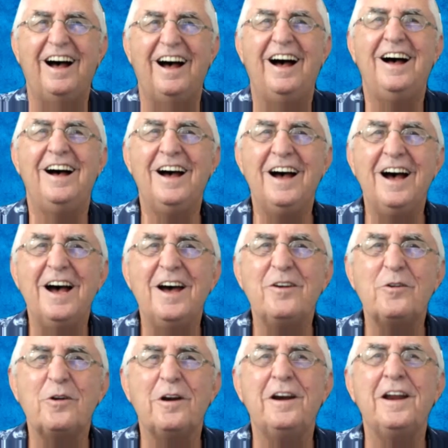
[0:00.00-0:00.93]

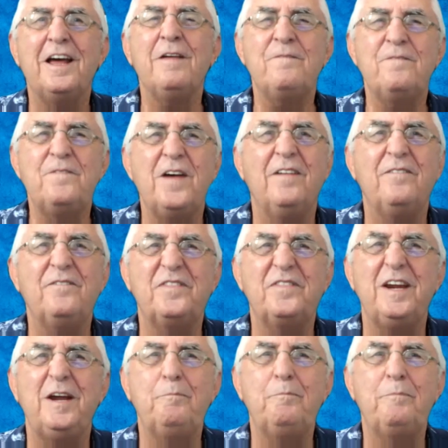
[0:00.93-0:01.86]

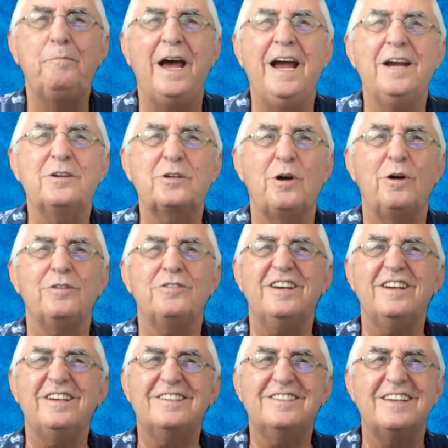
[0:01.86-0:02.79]
150
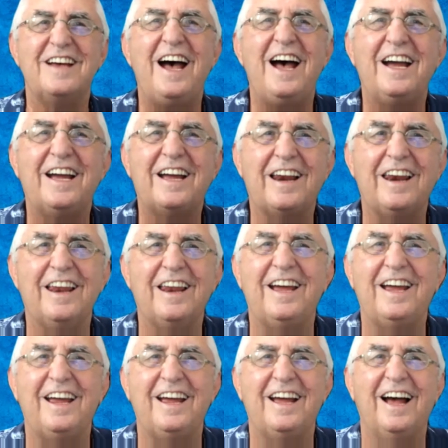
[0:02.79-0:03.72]
pesos
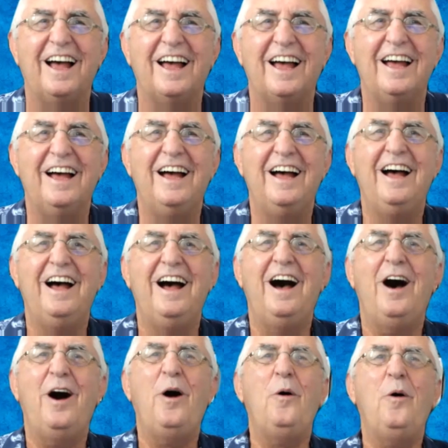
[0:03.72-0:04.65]
exactly.
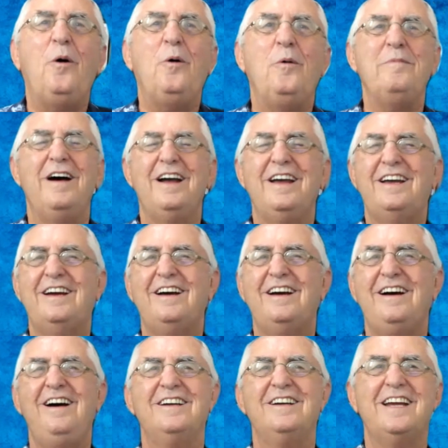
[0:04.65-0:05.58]
Oh my
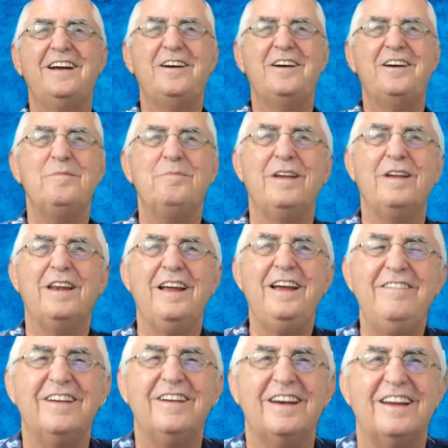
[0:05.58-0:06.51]
gosh, I couldn't
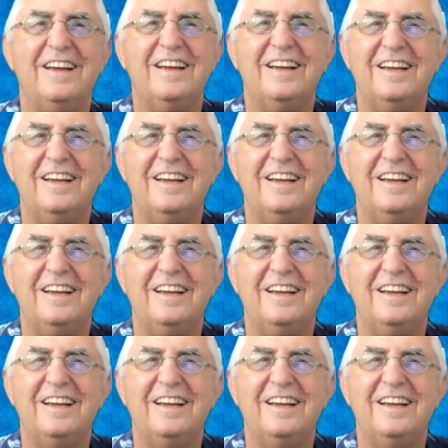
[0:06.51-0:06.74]
believe it.